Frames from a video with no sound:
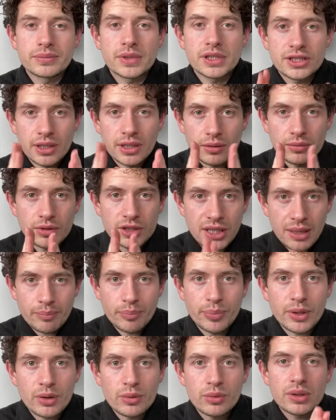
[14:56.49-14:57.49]
So
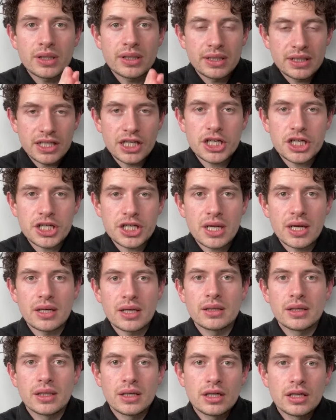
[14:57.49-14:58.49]
shampoo, conditioner,
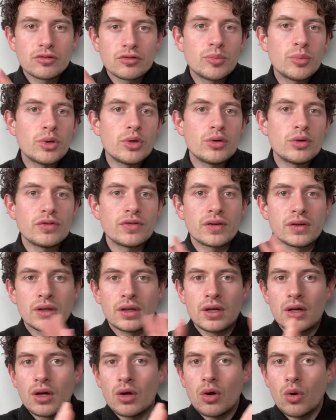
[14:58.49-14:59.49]
remove
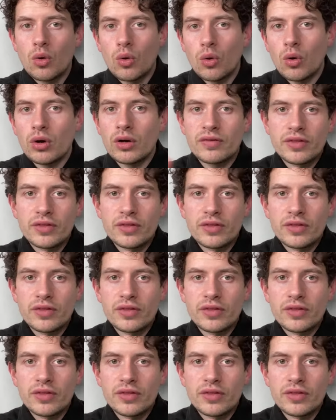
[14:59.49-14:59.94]
all of